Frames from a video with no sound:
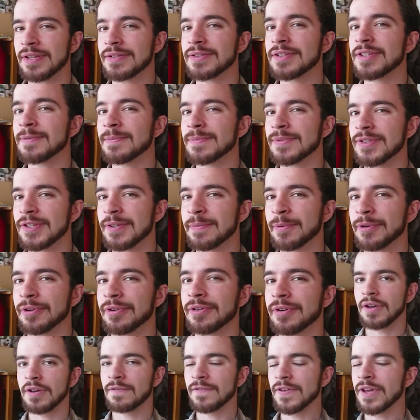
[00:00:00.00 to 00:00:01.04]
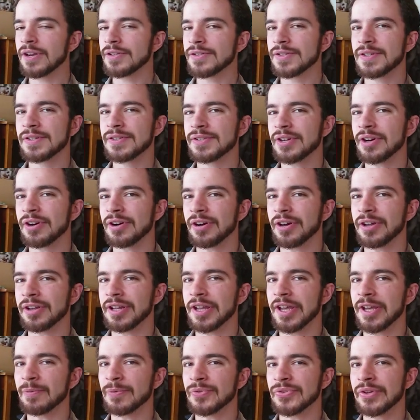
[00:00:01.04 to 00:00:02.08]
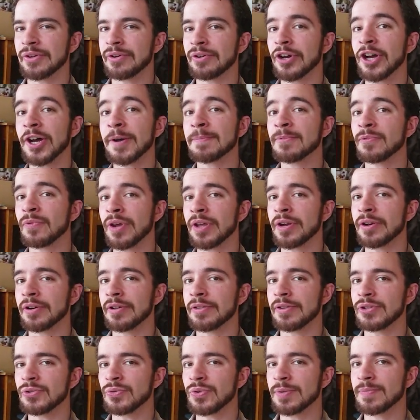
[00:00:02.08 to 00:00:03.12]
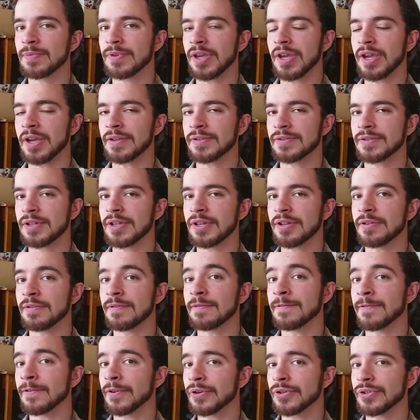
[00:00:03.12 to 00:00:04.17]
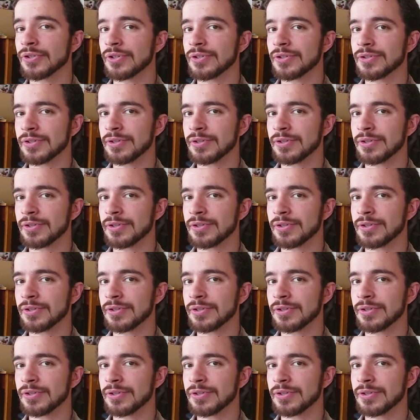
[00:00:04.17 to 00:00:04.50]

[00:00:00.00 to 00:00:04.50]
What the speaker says: that seem similar. Phantasy Star Online was later upgraded on the Dreamcast in version